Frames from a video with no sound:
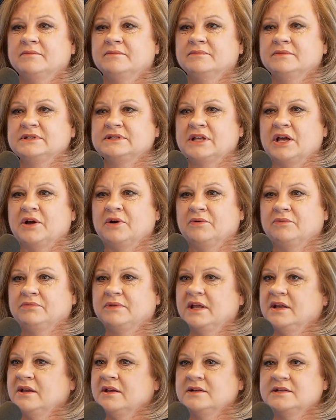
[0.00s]
So
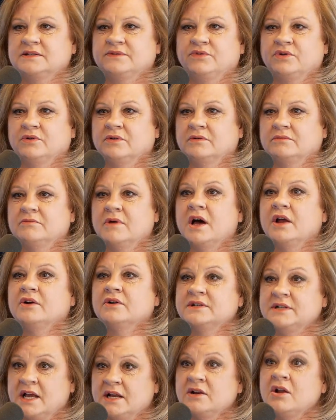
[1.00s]
thank goodness for
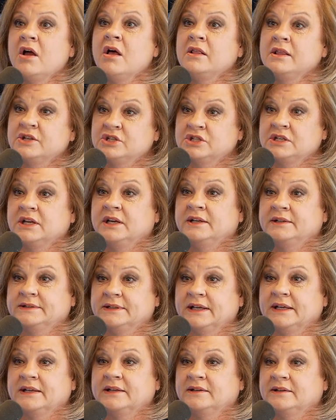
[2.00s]
modern technology,
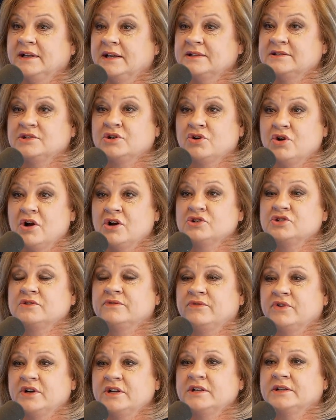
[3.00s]
and Instacart's your
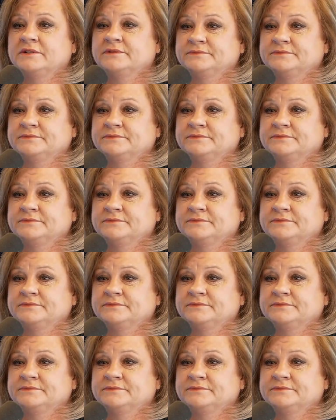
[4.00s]
friend.